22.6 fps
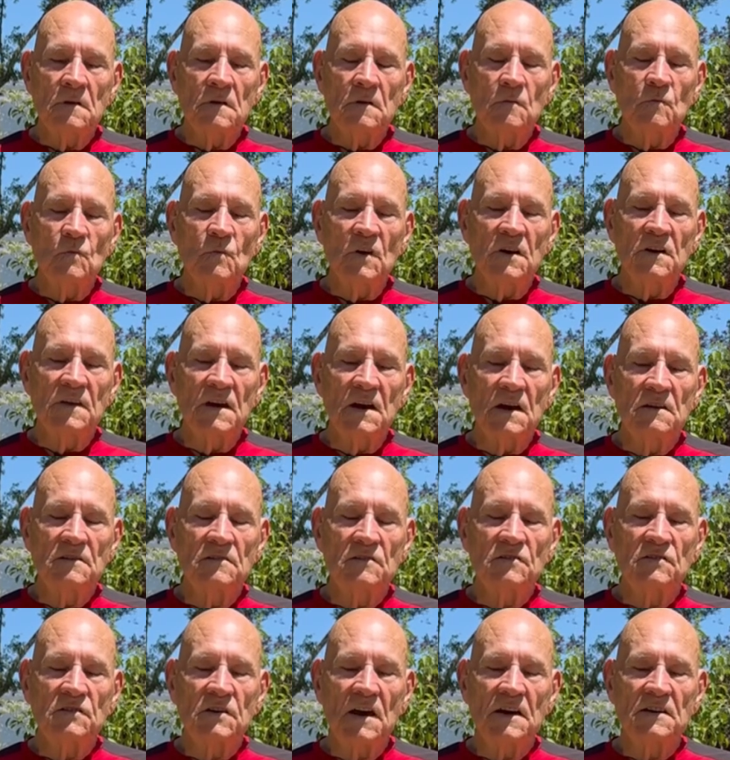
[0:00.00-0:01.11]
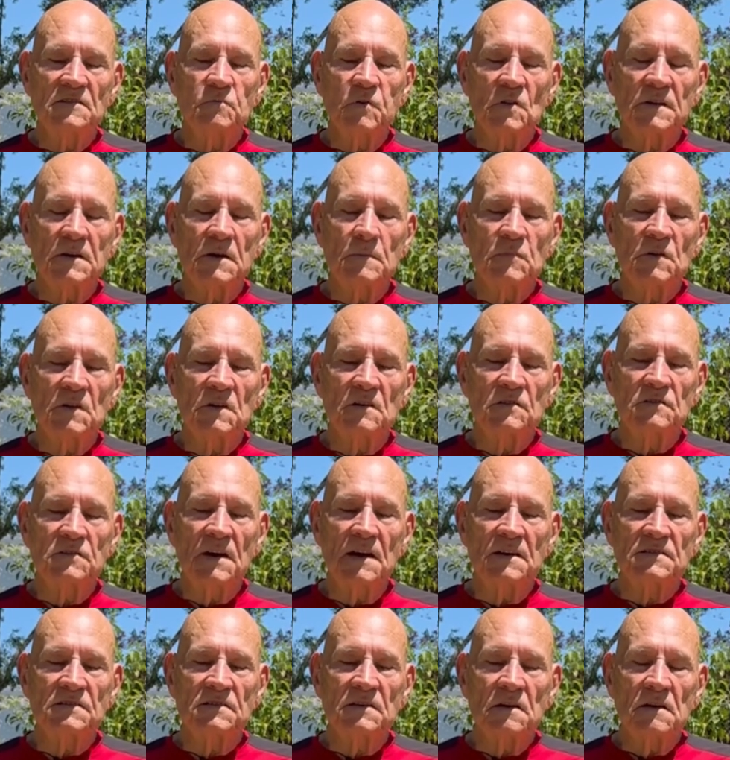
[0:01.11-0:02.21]
Breathe in, chest. Pull it up in the
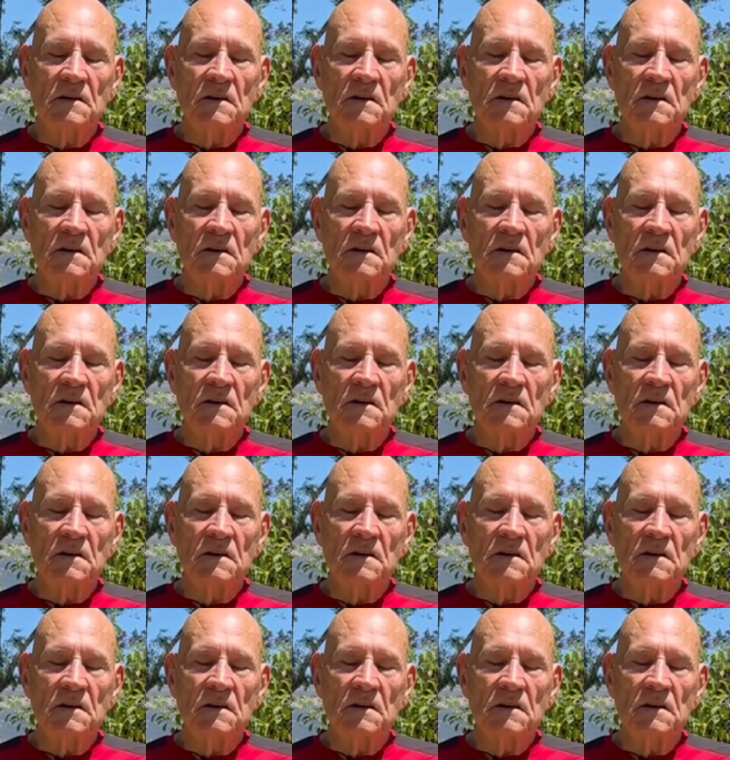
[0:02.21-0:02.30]
chest.